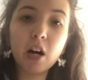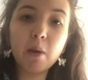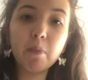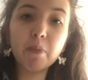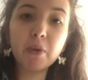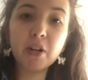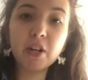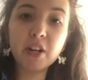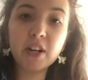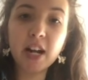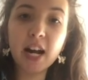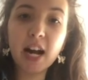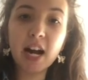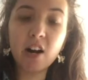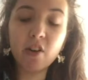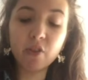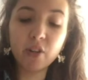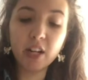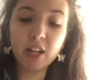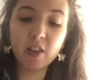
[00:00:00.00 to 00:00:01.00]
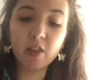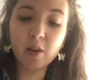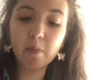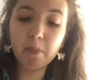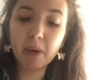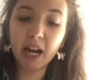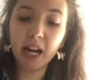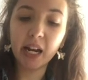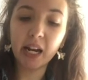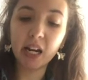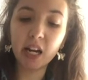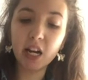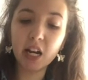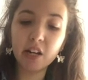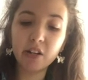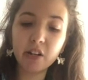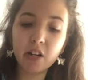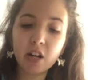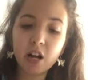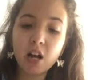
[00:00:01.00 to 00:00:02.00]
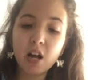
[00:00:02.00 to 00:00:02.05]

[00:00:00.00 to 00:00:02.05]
up and down in the pan.